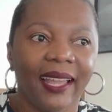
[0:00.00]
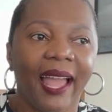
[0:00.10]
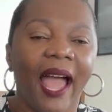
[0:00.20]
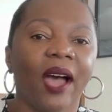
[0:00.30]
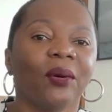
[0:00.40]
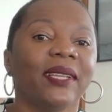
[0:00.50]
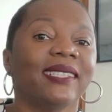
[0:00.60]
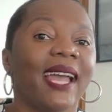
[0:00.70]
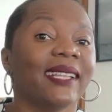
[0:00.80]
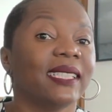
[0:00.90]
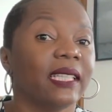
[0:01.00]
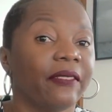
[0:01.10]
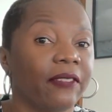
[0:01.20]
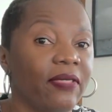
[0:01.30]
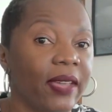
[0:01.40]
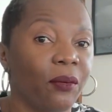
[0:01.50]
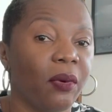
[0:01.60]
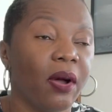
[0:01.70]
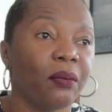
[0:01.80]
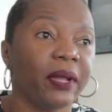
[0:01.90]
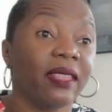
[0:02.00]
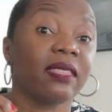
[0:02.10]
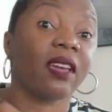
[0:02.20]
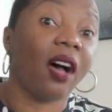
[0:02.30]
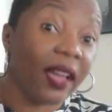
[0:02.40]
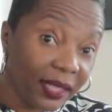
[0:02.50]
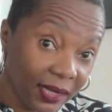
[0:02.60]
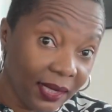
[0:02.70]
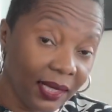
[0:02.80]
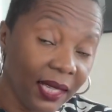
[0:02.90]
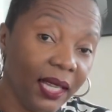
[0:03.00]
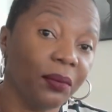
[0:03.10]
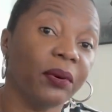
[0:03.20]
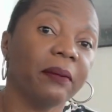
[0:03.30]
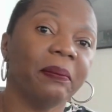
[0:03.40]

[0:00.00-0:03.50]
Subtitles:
how is that different than what we thought it would